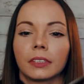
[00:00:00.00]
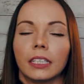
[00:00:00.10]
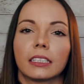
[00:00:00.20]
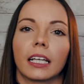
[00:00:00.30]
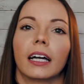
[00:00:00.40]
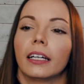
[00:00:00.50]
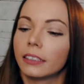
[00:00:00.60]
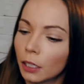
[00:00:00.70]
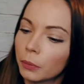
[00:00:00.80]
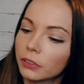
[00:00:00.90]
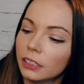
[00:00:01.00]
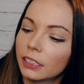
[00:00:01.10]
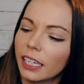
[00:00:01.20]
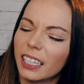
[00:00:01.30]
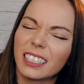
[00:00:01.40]
It's that double
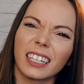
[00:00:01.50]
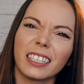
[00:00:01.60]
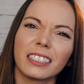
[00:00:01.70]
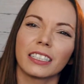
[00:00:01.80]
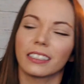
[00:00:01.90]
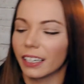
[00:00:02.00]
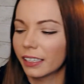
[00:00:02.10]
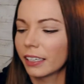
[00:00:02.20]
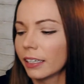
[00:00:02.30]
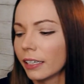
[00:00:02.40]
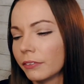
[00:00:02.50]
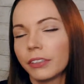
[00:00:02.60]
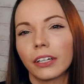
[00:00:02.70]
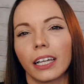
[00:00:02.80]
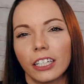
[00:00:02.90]
detent. It's like a
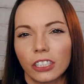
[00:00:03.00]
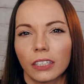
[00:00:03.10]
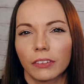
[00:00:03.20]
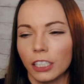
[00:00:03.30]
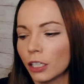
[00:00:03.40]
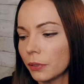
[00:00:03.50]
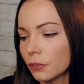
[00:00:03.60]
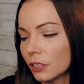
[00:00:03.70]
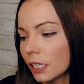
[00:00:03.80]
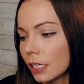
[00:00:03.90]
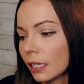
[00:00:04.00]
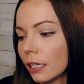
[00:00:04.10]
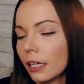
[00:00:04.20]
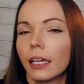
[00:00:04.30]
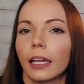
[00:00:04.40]
variation of the EWC
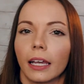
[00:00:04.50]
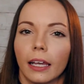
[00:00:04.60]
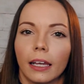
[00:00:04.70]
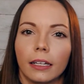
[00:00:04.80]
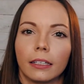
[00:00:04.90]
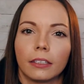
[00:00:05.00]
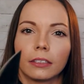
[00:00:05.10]
and